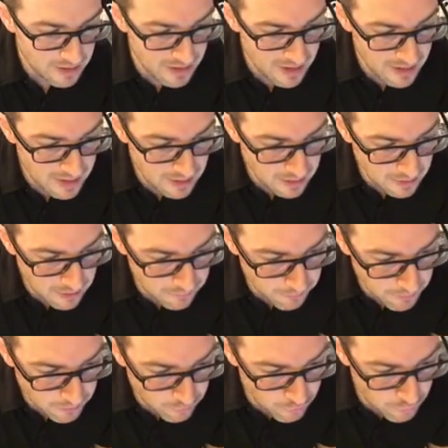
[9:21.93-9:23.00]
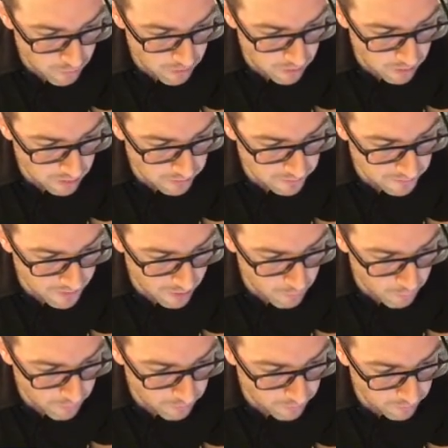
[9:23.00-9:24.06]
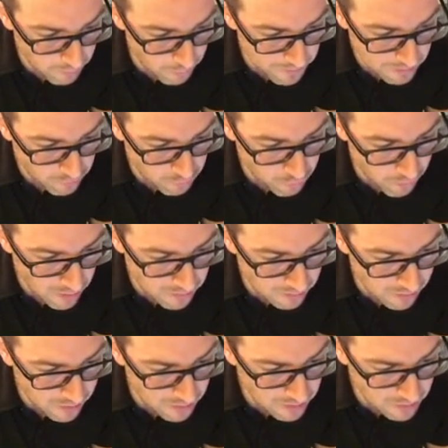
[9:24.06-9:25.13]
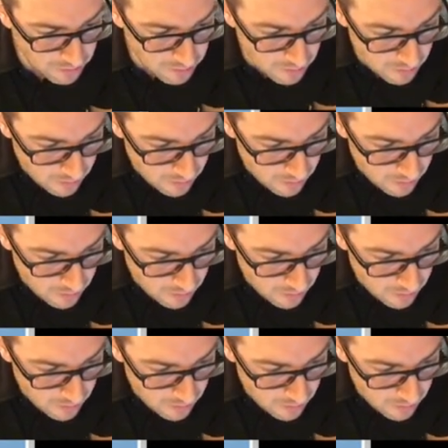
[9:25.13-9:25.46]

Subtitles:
And if we draw a downward sloping trend line,